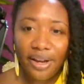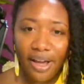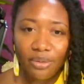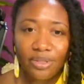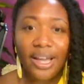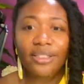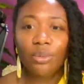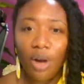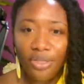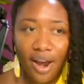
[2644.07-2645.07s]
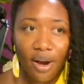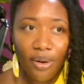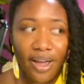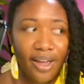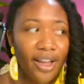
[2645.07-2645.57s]
accounts, like the Roth
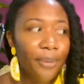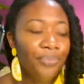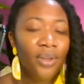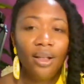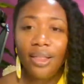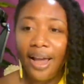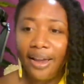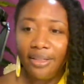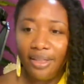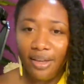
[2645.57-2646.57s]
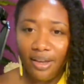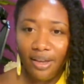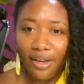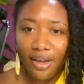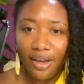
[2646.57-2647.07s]
IRA, like
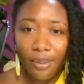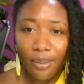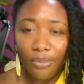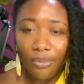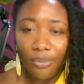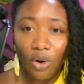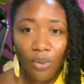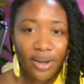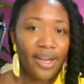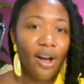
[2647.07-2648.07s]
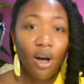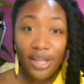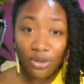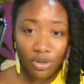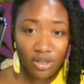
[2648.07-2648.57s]
the 401k, all
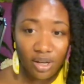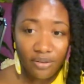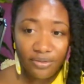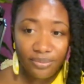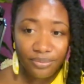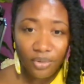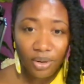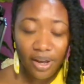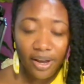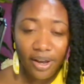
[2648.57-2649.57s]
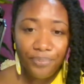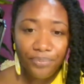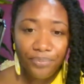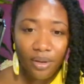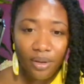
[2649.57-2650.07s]
that sort of stuff. Okay.
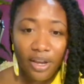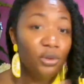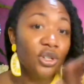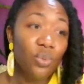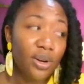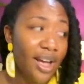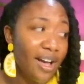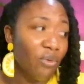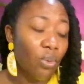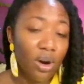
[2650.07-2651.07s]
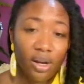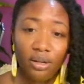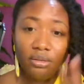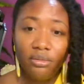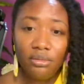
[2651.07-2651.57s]
If you just want to have
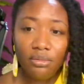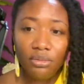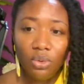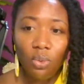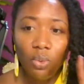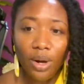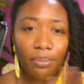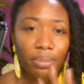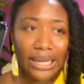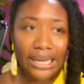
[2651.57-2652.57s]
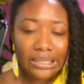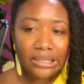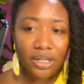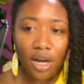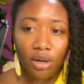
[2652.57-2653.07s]
one place
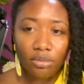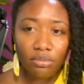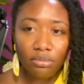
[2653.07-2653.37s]
to go,